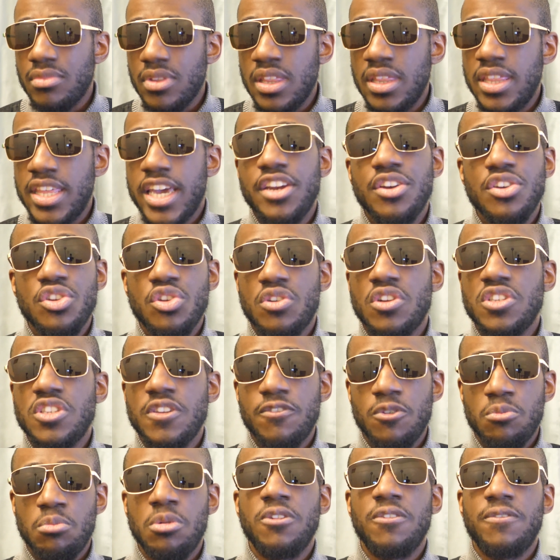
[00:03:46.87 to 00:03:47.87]
Then you're not
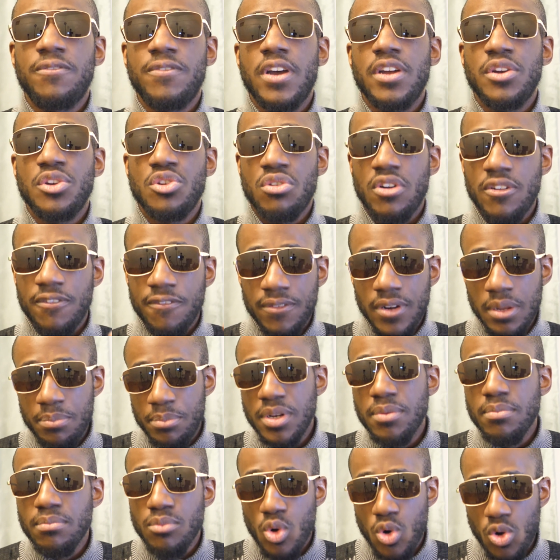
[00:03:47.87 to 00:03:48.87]
a football fan, you're a
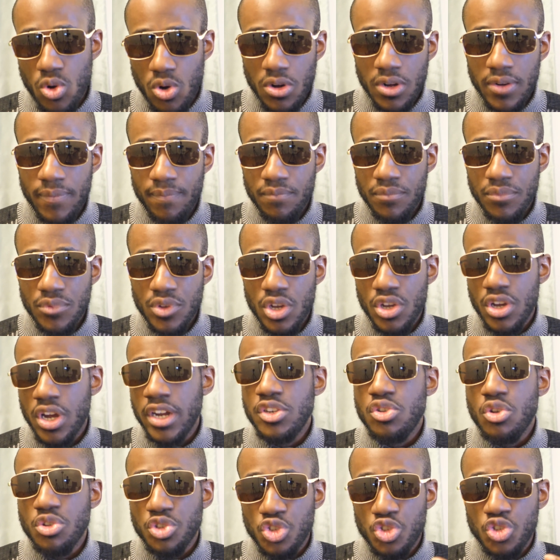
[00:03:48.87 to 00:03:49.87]
flipping moron,
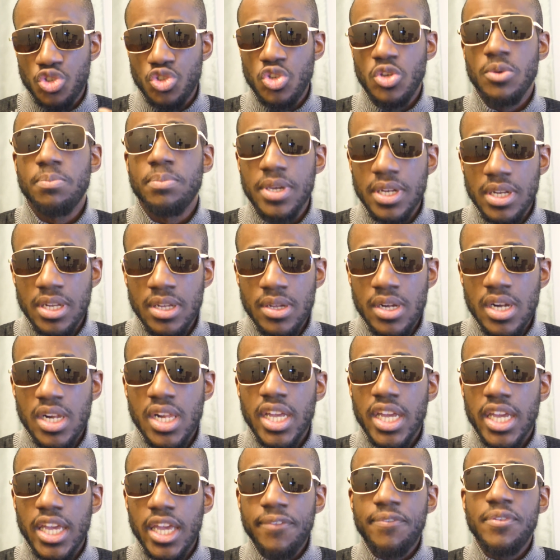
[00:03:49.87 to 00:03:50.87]
and you're stupid.
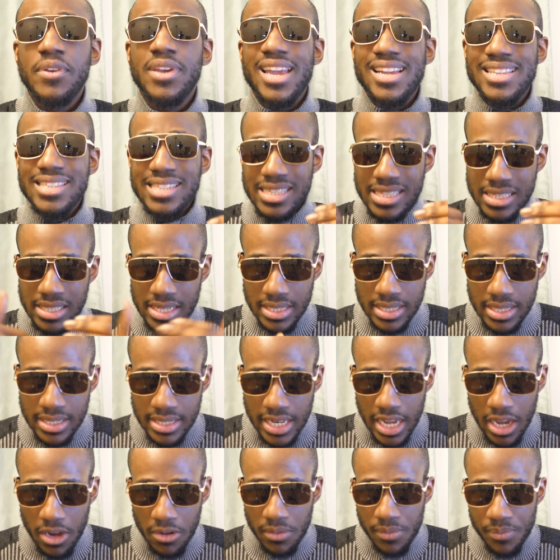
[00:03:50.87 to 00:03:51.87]
If you can
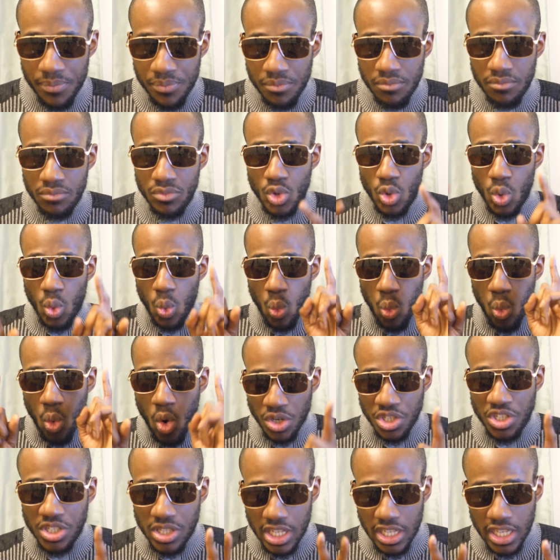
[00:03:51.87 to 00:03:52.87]
sit down,
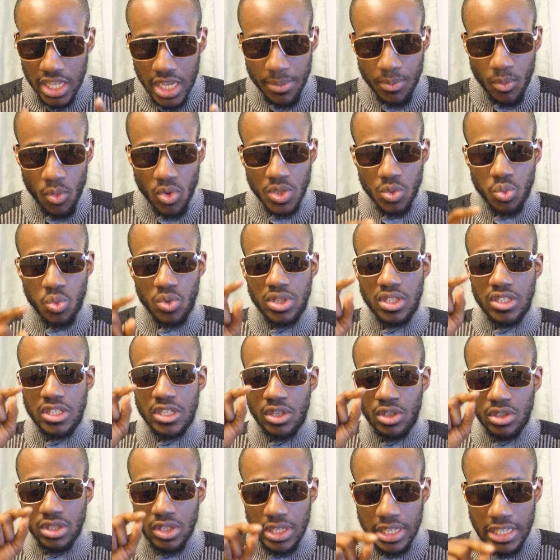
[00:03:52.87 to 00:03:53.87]
watch the game, watch what
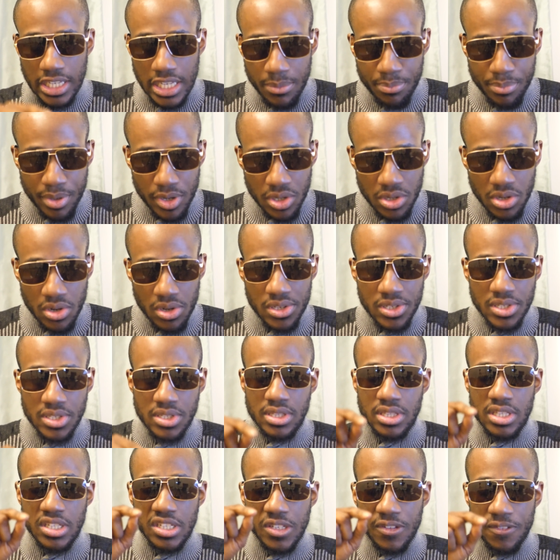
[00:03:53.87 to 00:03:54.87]
the keeper
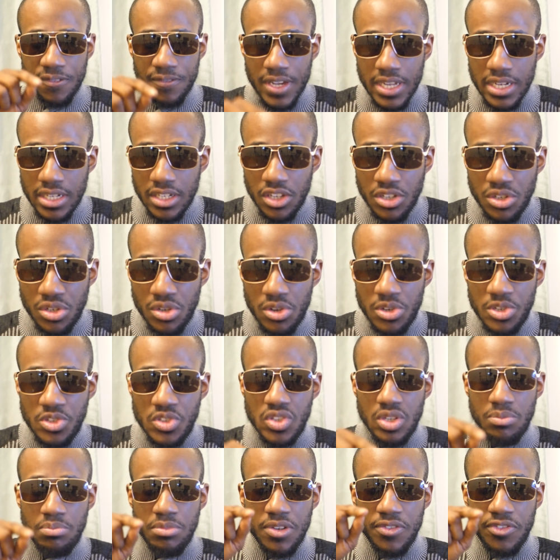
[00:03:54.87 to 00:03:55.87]
does, the defender
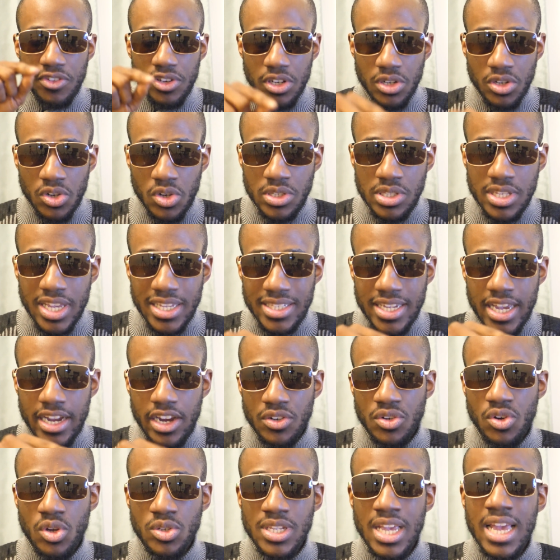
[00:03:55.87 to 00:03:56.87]
does, the midfielder does, the
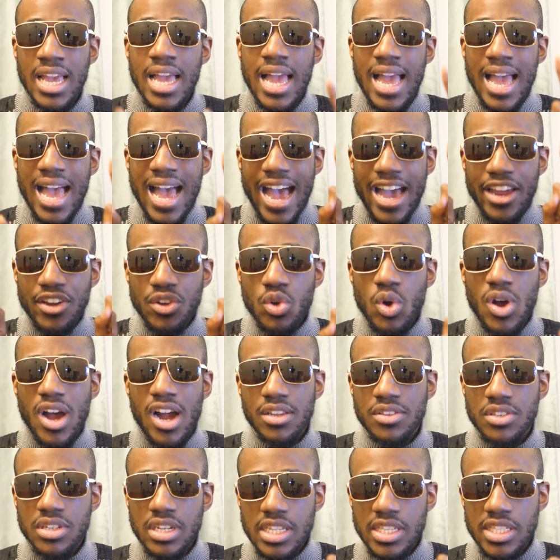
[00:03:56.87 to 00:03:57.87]
attacker does, and know
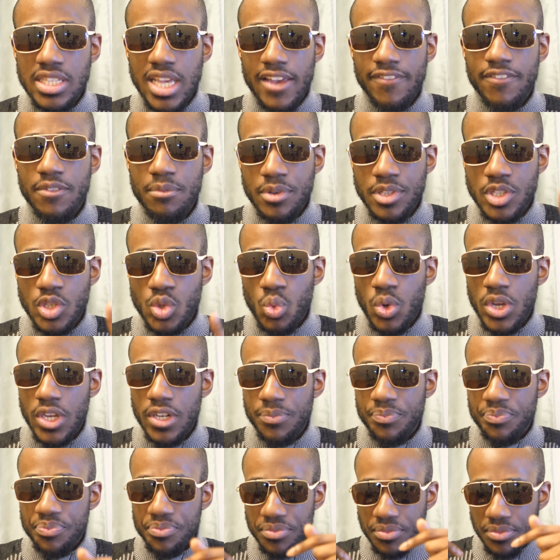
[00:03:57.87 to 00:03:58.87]
how to decipher
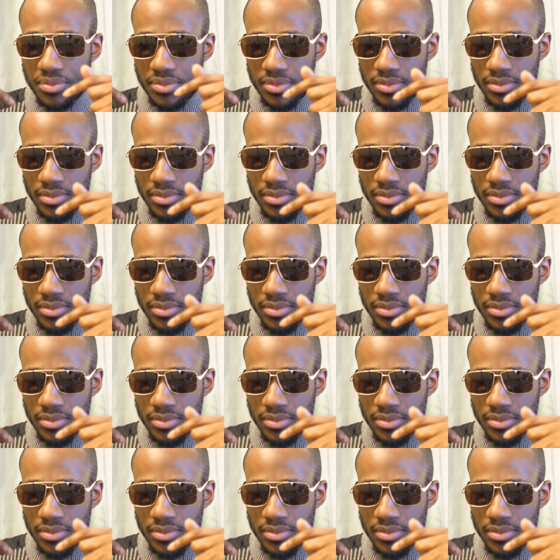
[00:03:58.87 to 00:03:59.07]
between